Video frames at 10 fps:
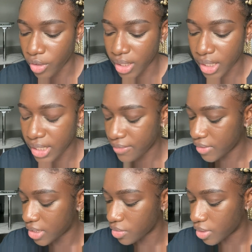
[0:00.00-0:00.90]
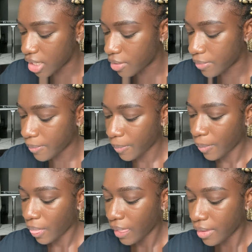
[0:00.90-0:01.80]
that even till now.
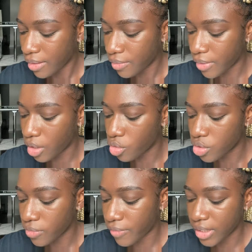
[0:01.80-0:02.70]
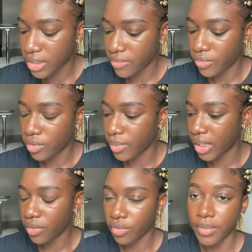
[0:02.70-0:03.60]
We're also fighting for
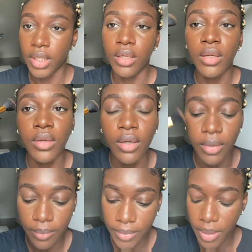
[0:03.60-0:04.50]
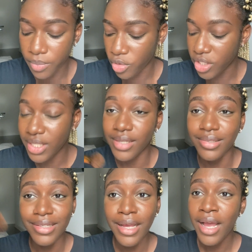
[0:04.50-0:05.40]
black women. I'm going
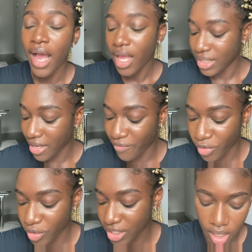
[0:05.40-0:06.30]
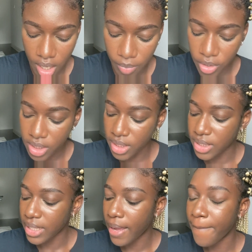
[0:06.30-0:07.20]
to see, I've forgotten. I'm going to
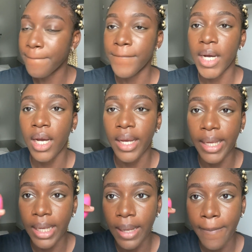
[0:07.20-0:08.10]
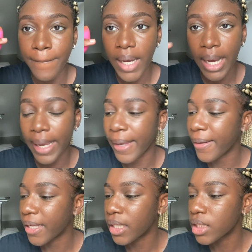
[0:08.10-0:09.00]
set my
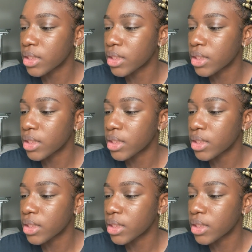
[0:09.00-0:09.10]
eye